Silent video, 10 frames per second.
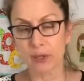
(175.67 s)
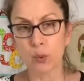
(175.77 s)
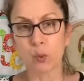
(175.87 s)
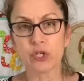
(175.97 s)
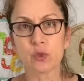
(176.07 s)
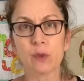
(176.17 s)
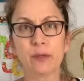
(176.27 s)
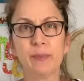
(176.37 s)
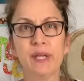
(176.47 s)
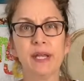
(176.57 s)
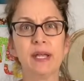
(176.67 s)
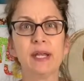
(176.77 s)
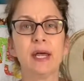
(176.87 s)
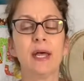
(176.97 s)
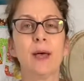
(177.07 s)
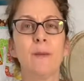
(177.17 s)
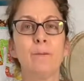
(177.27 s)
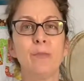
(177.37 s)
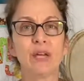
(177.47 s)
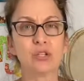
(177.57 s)
which would be
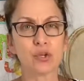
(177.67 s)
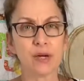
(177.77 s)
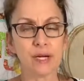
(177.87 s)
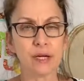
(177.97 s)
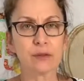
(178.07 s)
measuring